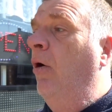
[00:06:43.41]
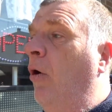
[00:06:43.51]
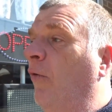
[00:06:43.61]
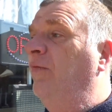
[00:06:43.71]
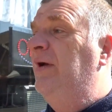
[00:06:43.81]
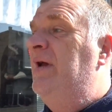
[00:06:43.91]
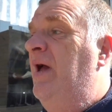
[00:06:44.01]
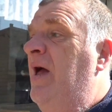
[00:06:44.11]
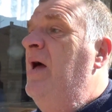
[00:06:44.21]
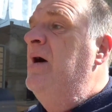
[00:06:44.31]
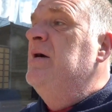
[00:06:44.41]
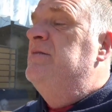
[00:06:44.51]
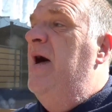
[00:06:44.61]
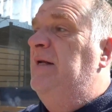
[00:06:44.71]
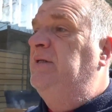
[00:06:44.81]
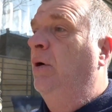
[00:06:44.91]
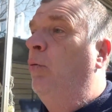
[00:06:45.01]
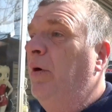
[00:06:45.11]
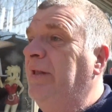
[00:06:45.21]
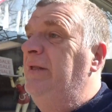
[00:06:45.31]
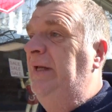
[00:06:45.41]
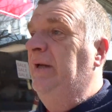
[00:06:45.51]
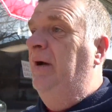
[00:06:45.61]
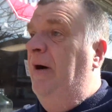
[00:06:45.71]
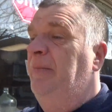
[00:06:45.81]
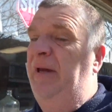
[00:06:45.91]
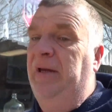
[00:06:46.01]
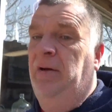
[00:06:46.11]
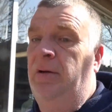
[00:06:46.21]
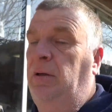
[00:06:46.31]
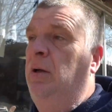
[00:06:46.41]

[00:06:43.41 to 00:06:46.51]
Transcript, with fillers: Hopefully not so windy up here.